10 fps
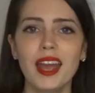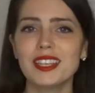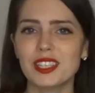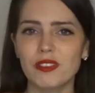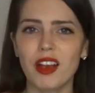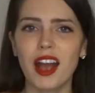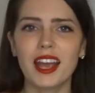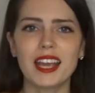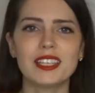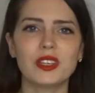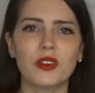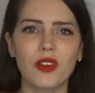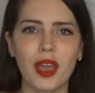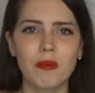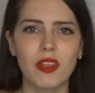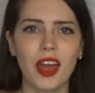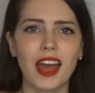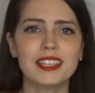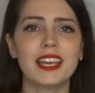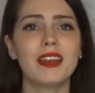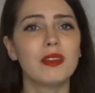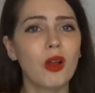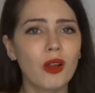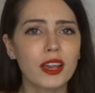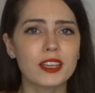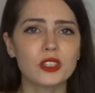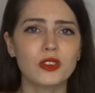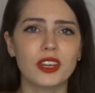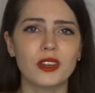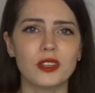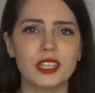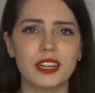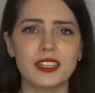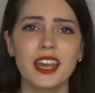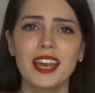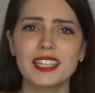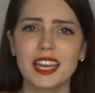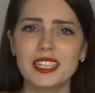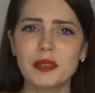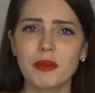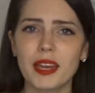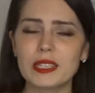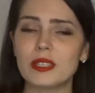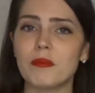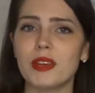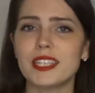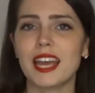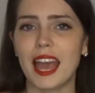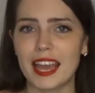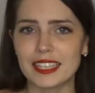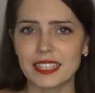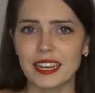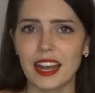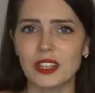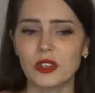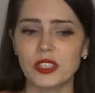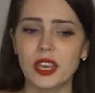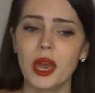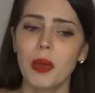Syrah is a grape that has a long history in New Zealand, dating back to the mid eighteen hundreds,